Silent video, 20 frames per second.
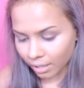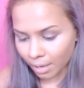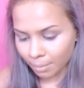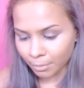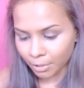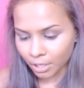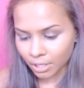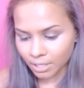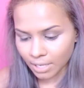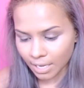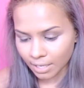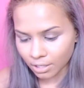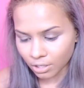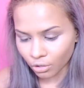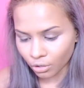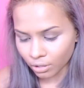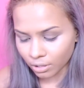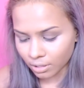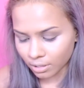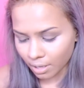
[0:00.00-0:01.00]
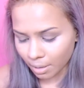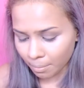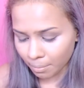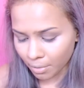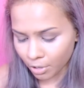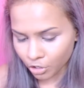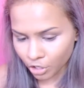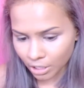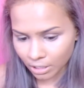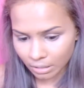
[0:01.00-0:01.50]
I'm gonna dust on some
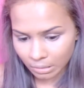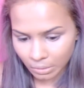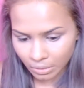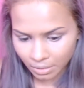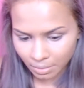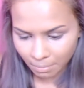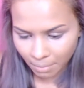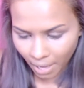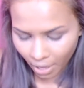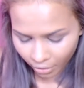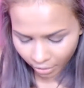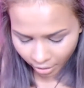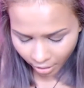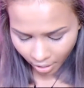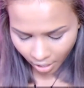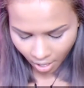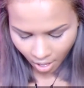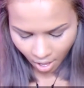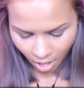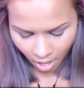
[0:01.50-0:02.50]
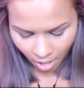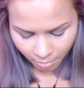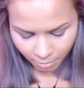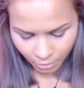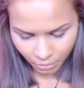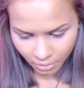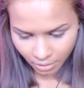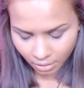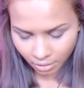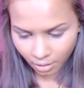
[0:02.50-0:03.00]
translucent powder. I'm
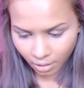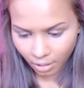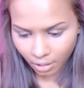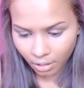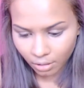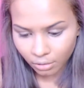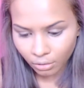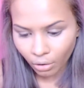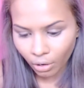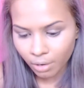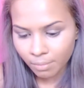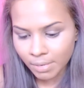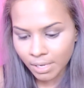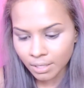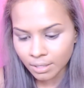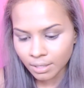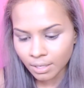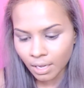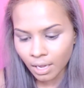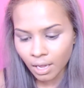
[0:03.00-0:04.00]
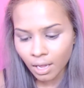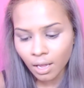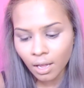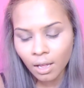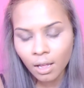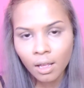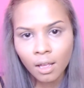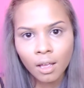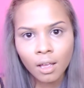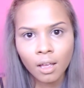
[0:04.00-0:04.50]
using the Laura Mercier
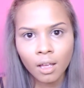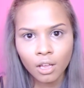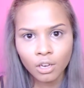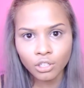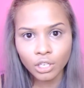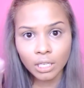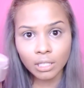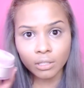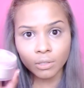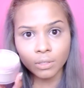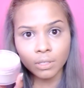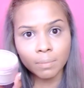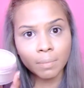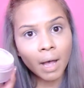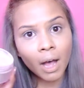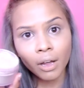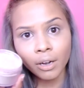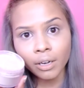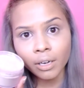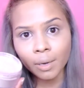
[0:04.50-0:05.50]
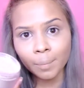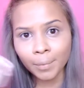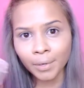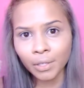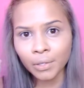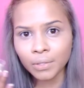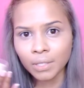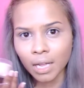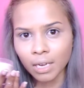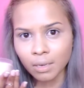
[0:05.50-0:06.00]
translucent powder, and I'm going to
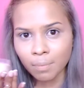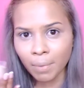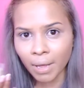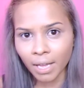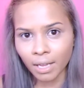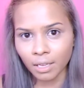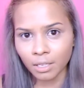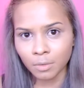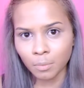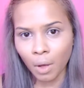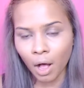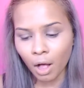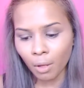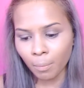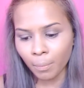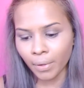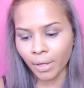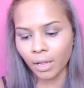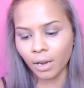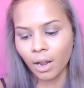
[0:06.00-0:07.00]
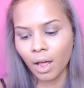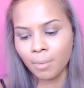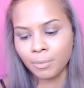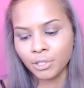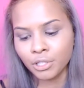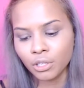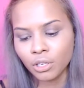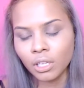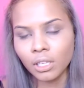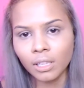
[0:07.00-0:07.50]
use that to bake as well, but I'm
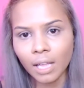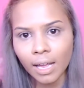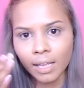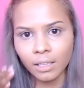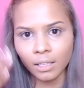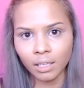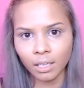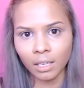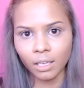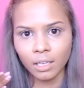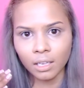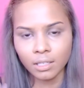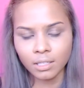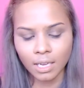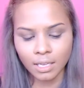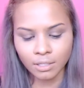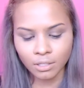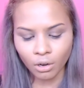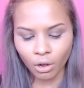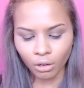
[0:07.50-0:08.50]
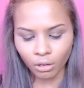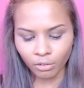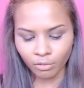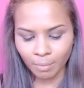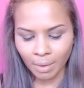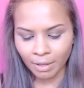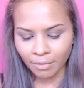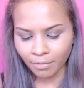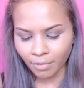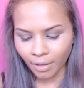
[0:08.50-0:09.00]
just going to lightly dust it all over
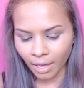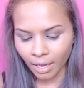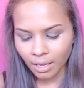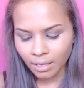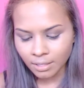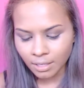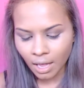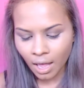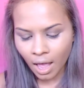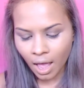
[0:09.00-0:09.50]
my face.